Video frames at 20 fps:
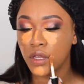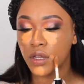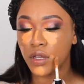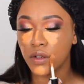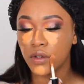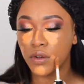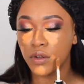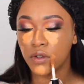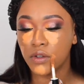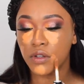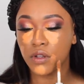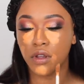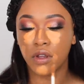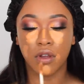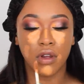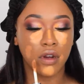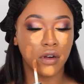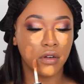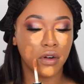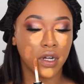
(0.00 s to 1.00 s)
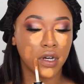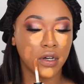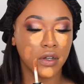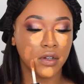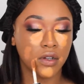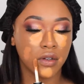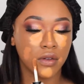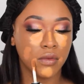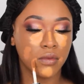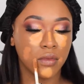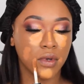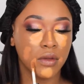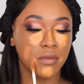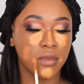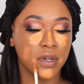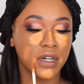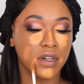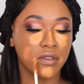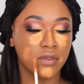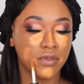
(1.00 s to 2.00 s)
and also around my
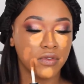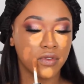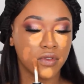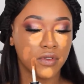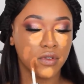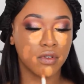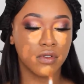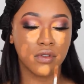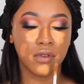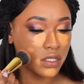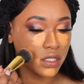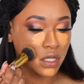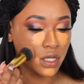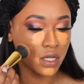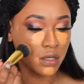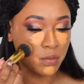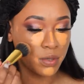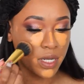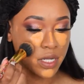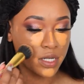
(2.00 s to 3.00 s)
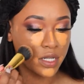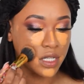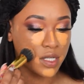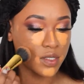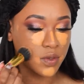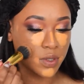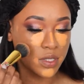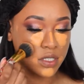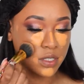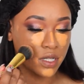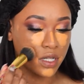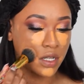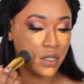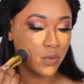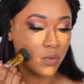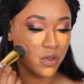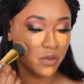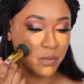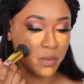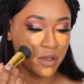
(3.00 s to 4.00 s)
mouth. So I'm gonna blend these ones
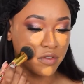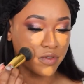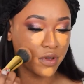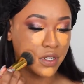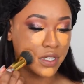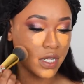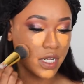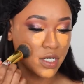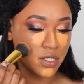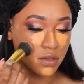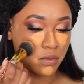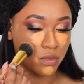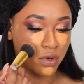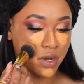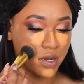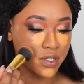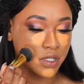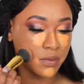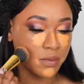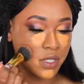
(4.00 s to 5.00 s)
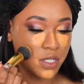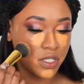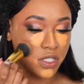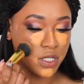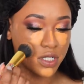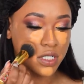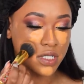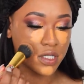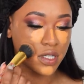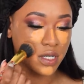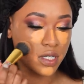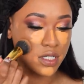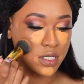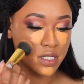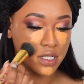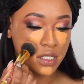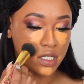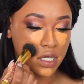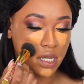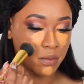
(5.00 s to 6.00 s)
in with my foundation brush. I'm literally just gonna
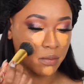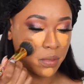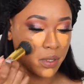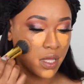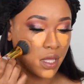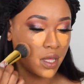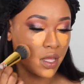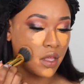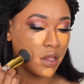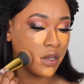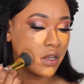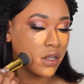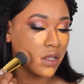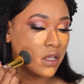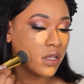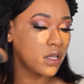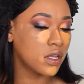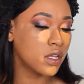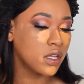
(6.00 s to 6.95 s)
stamp it in.